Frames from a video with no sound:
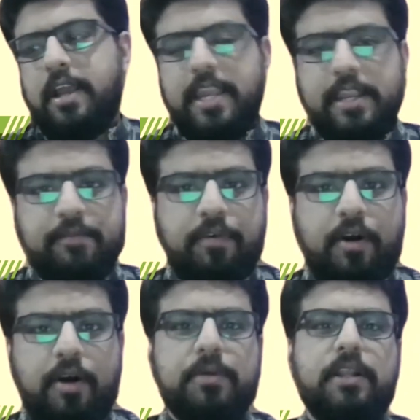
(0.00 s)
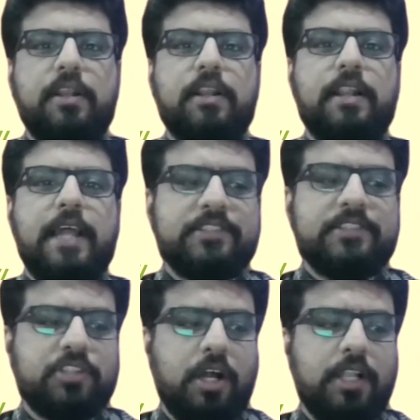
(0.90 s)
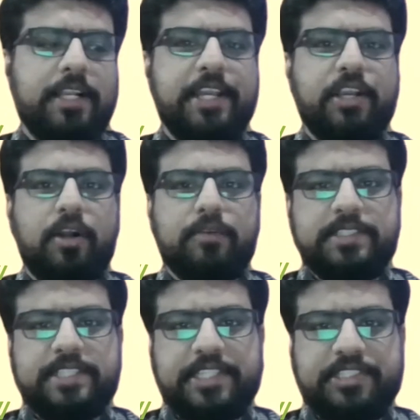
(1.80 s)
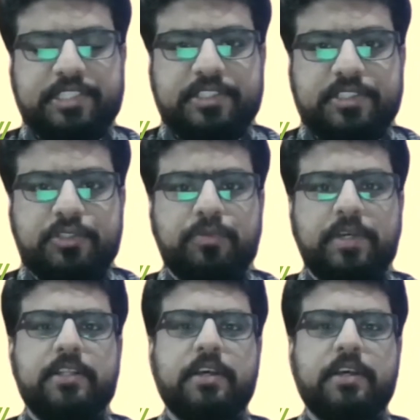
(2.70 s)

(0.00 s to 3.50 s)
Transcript: informal and scholarly conversations with